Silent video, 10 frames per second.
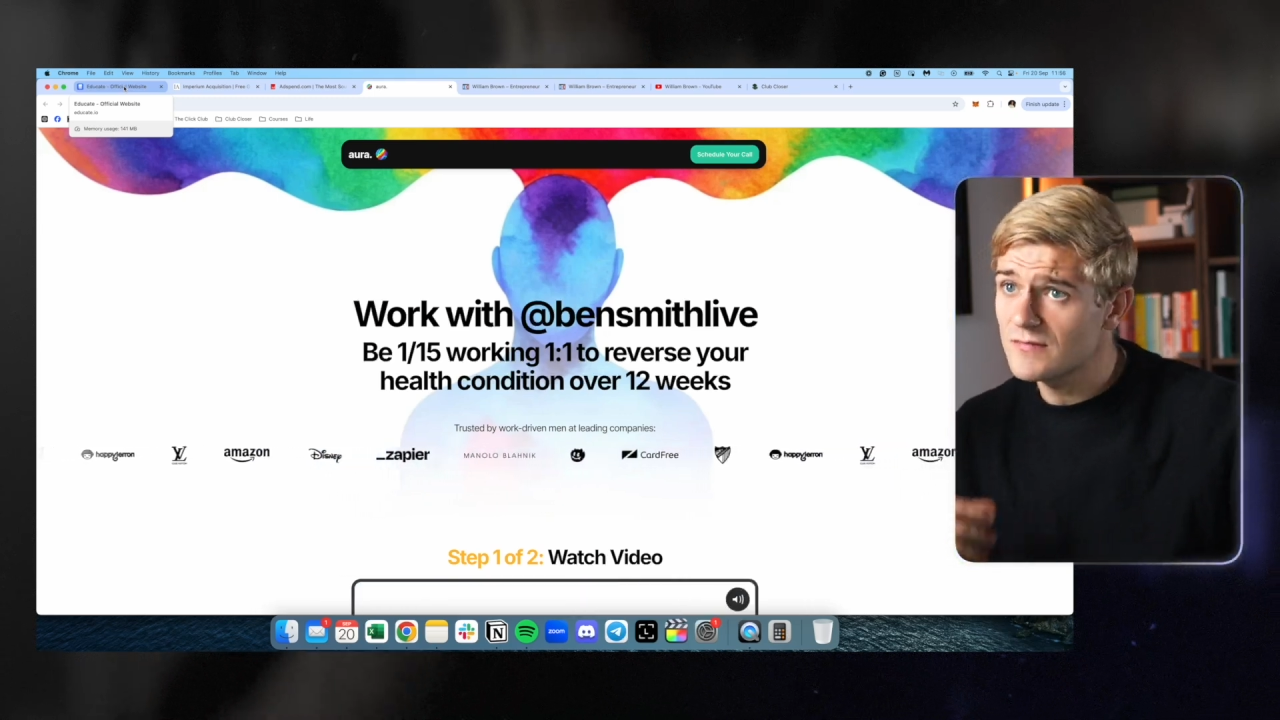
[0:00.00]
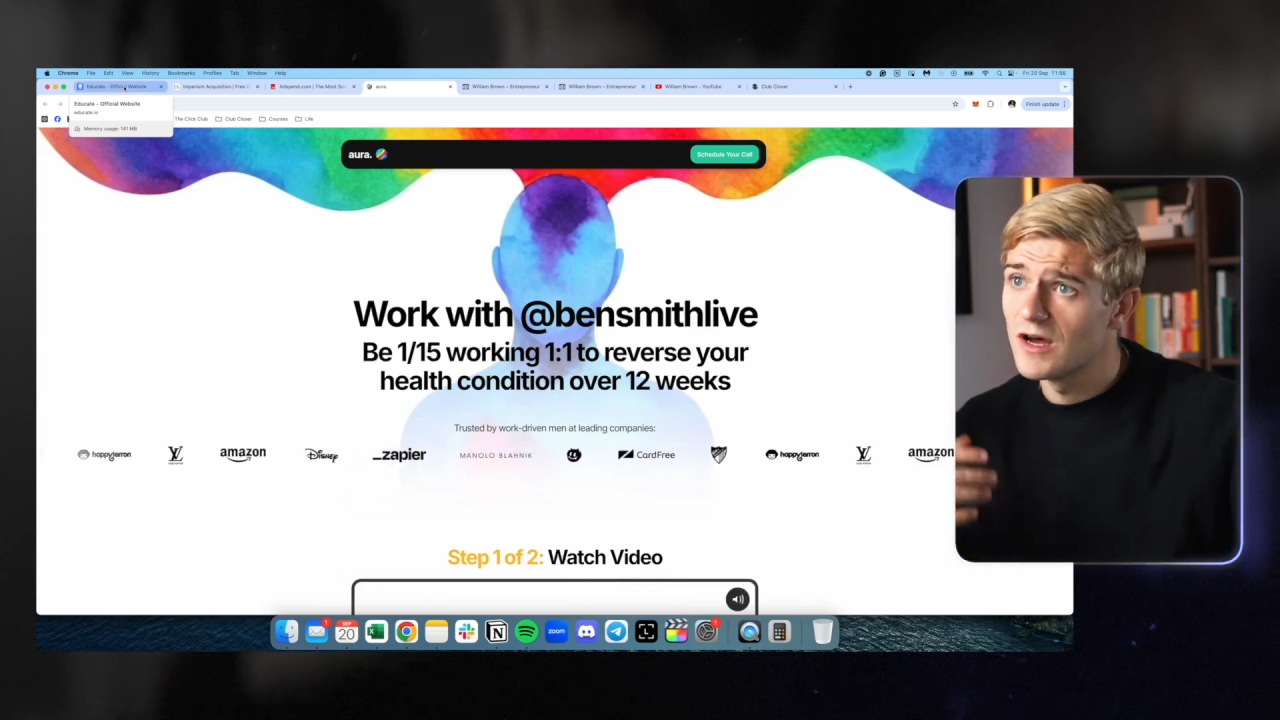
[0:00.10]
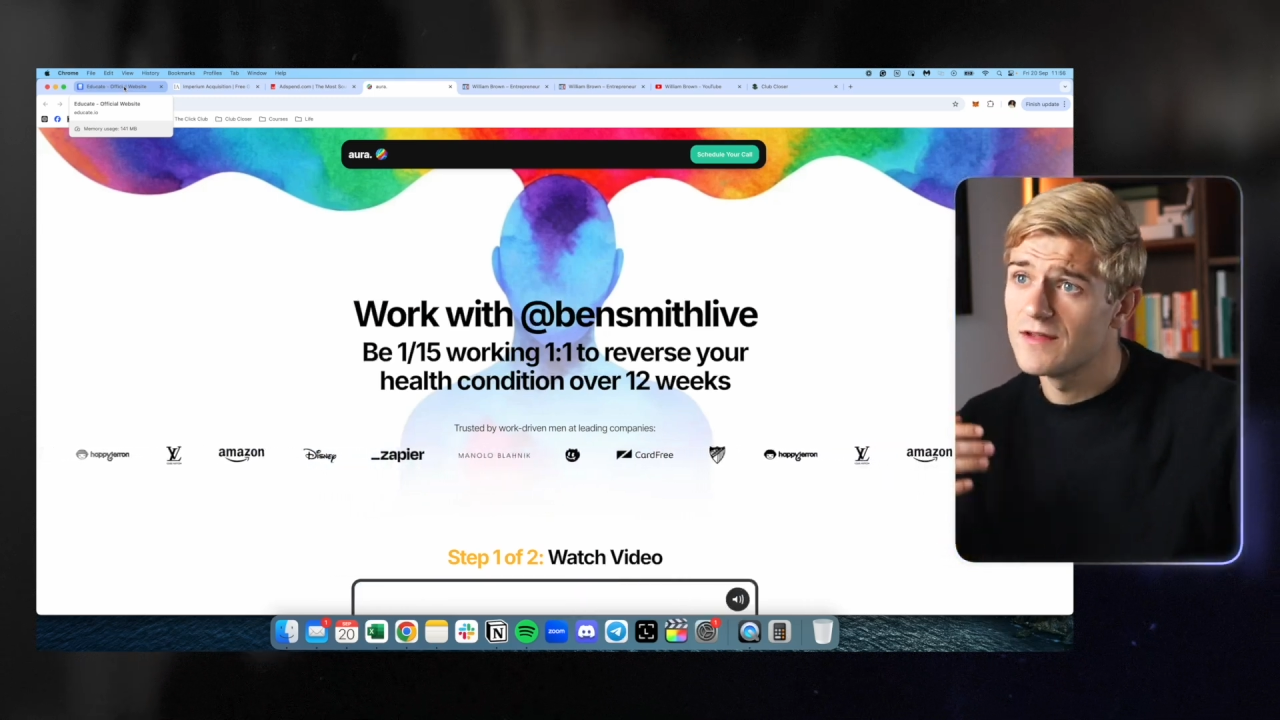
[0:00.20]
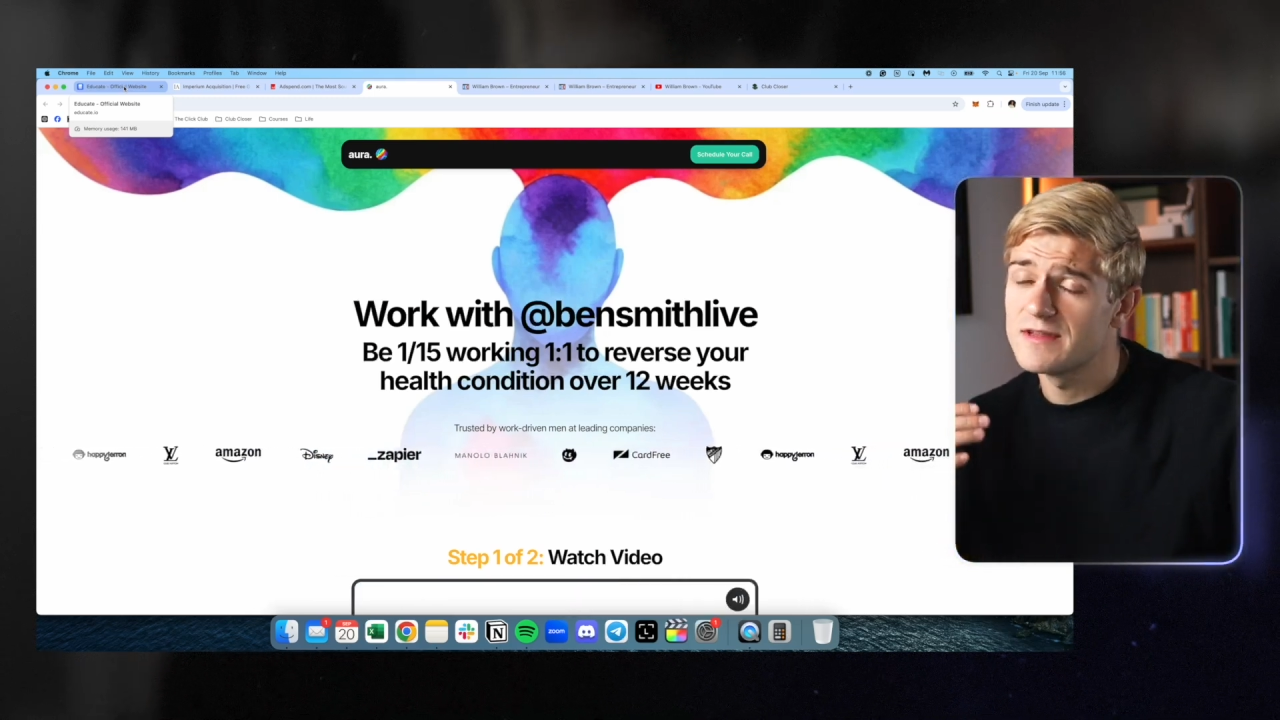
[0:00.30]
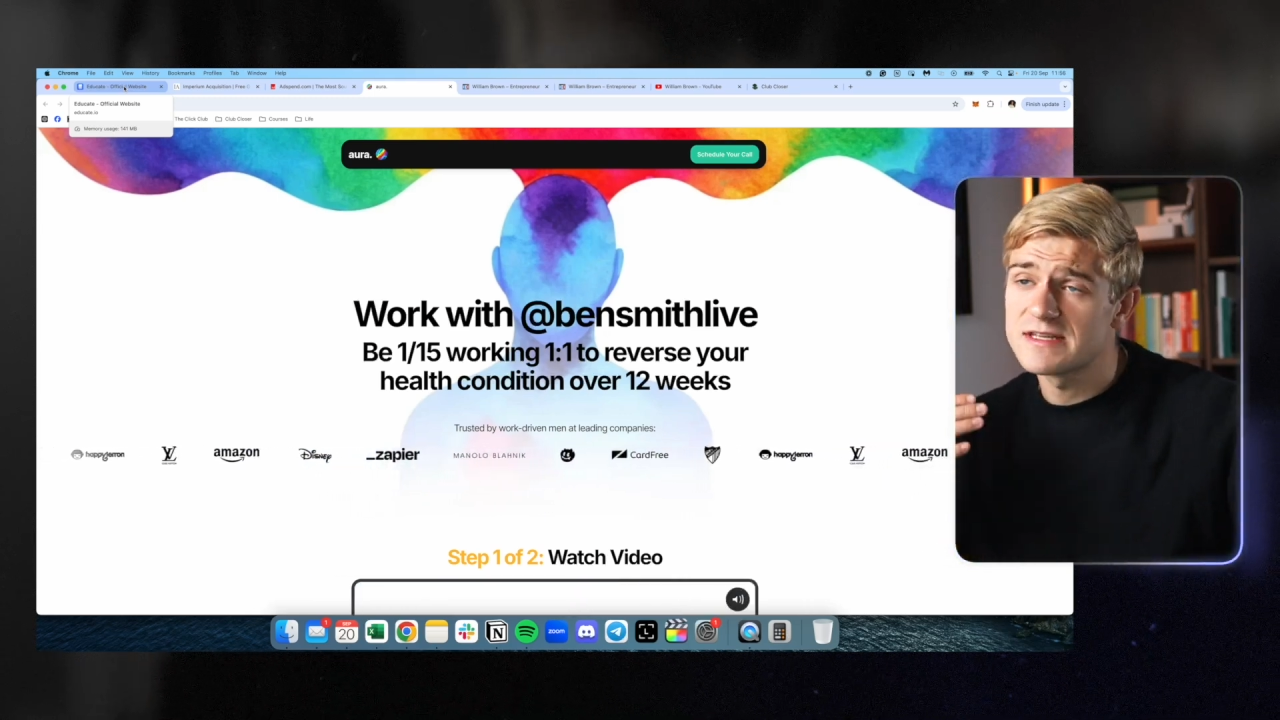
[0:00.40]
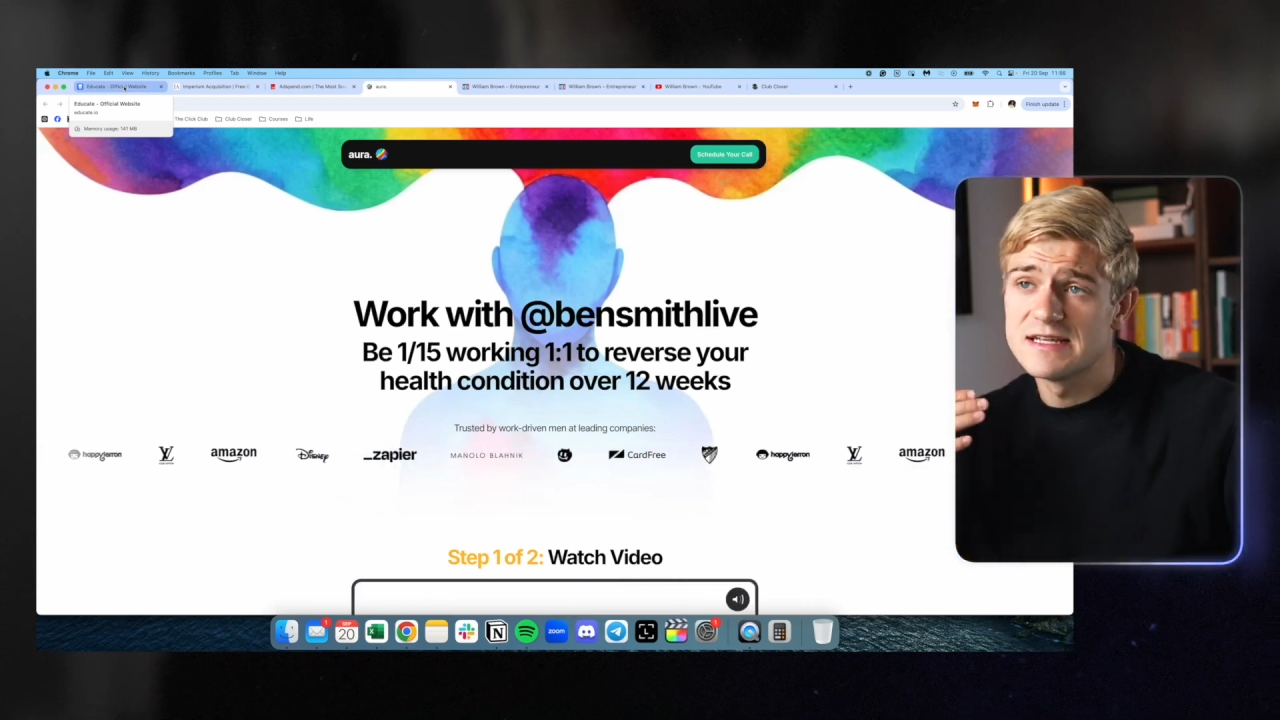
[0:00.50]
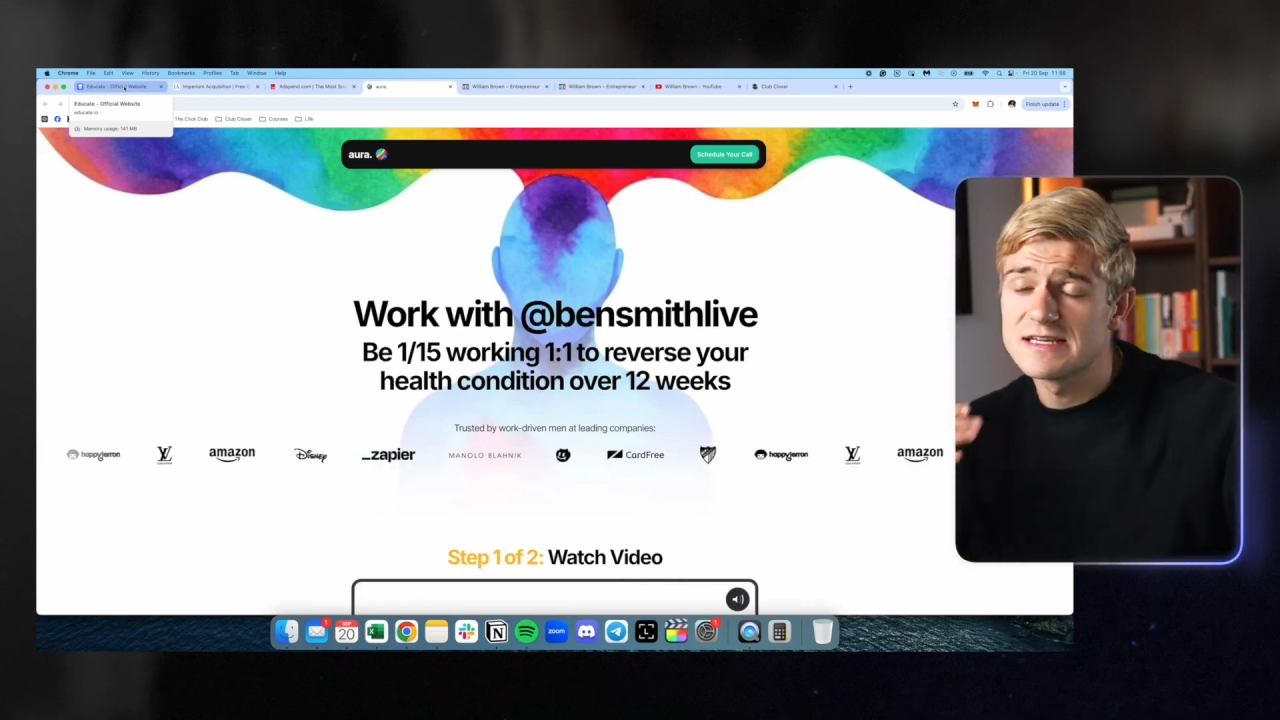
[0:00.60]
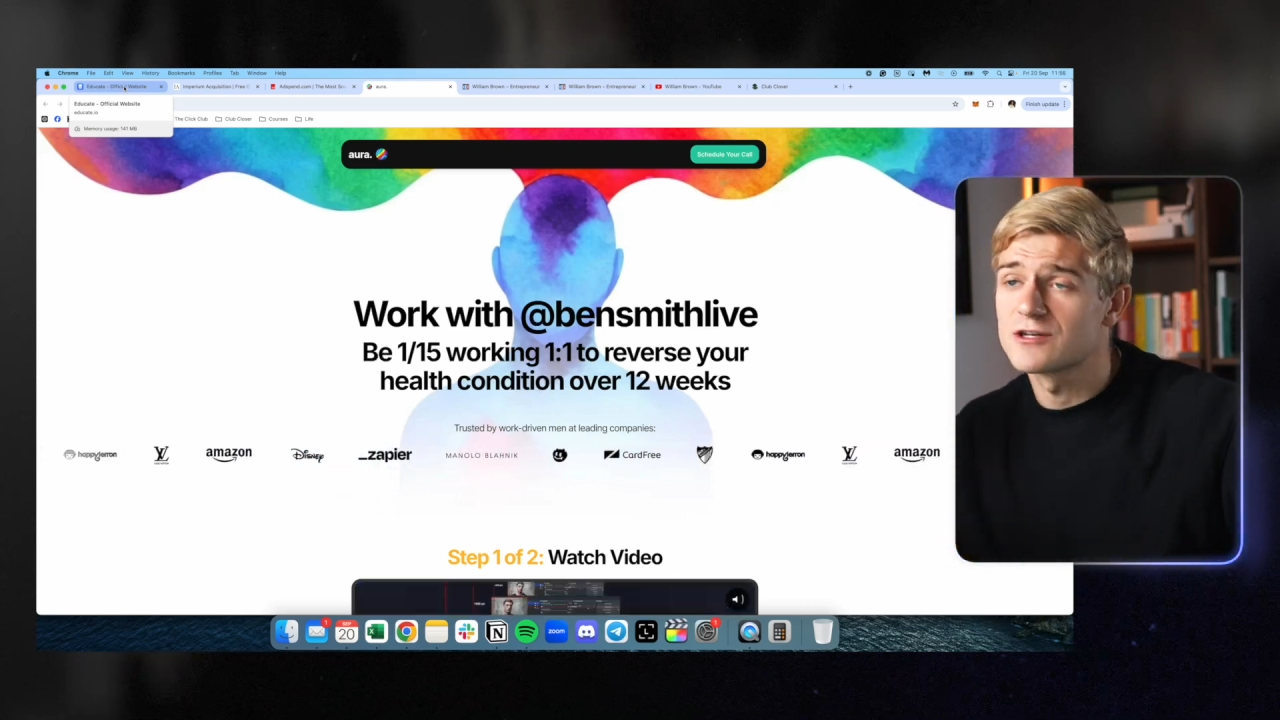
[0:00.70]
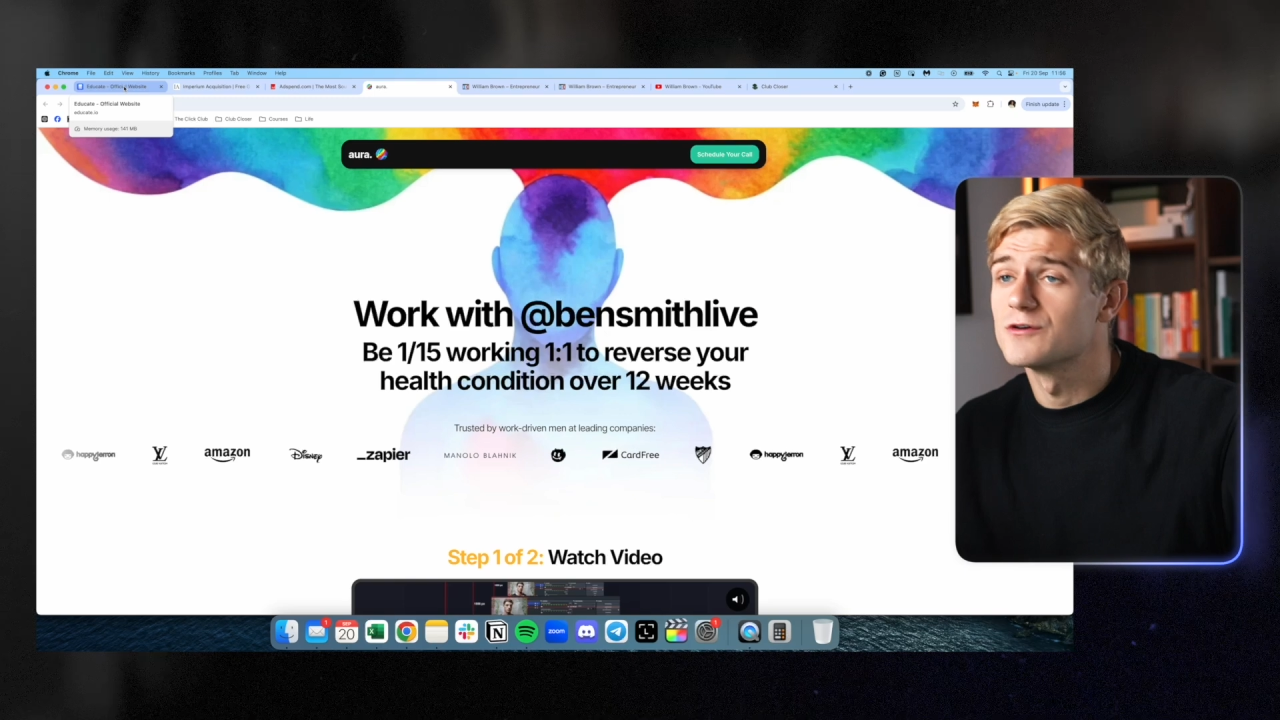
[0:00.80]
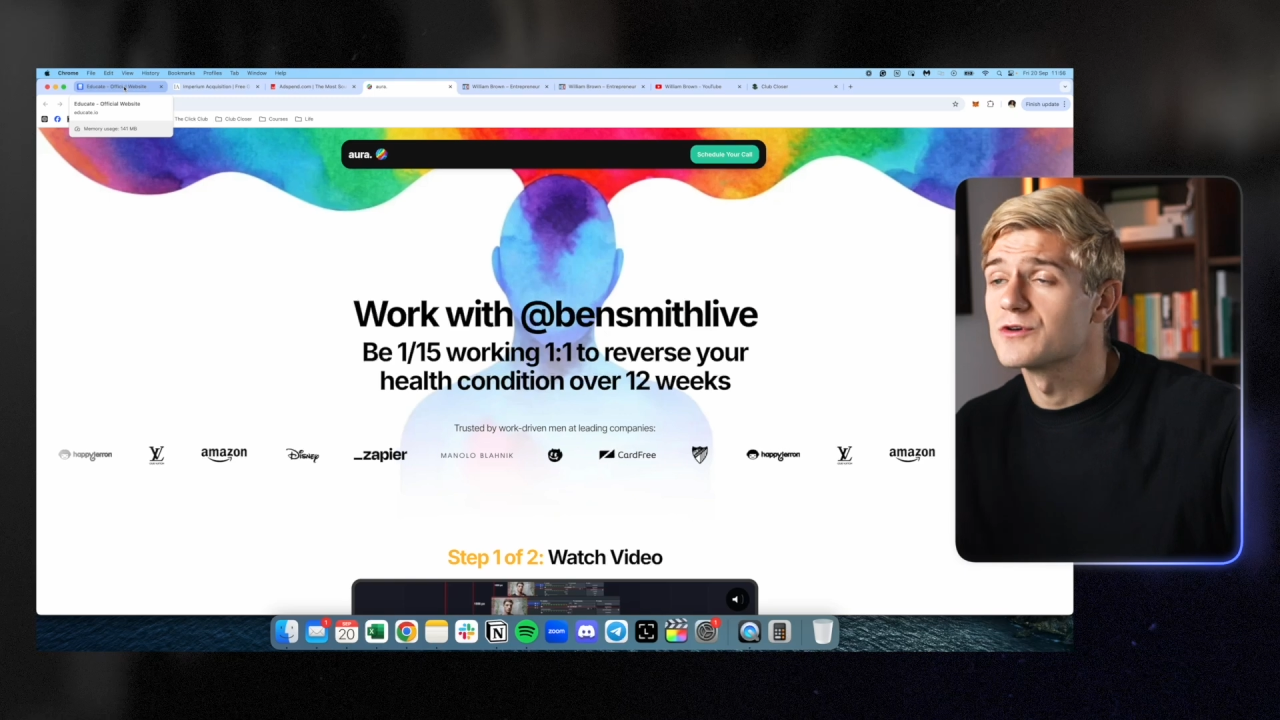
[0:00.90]
And this
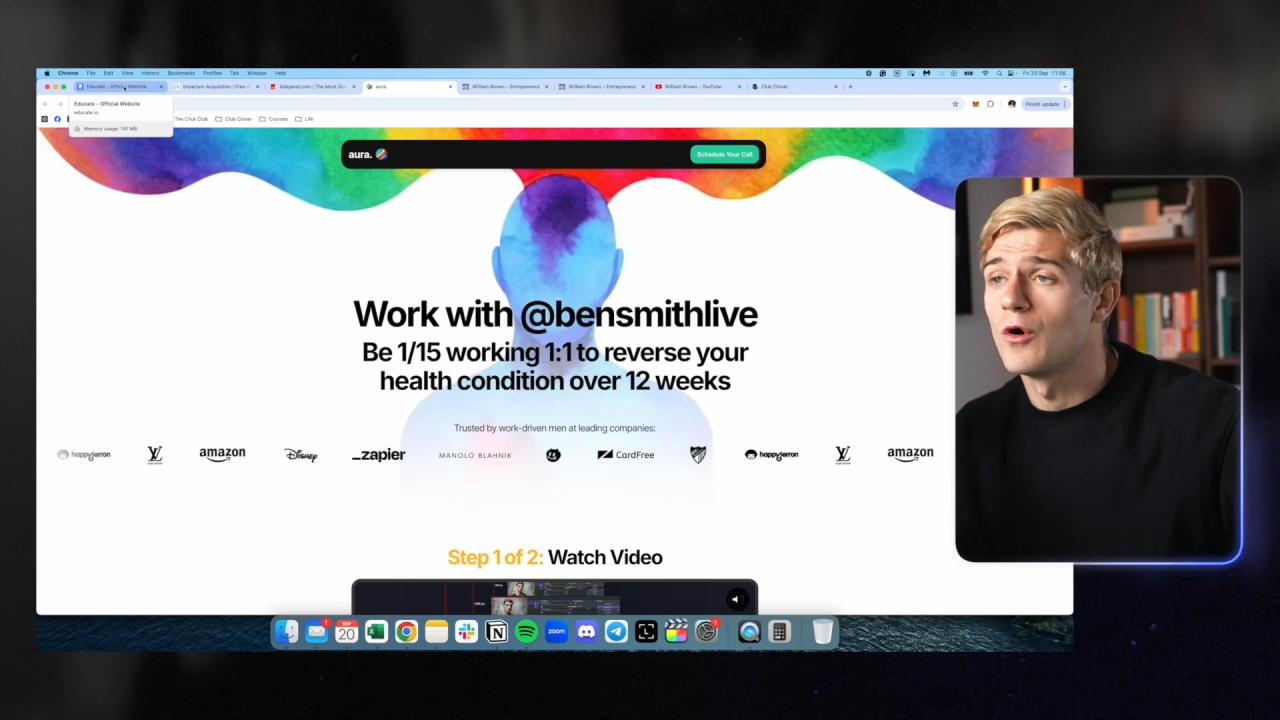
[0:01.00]
list goes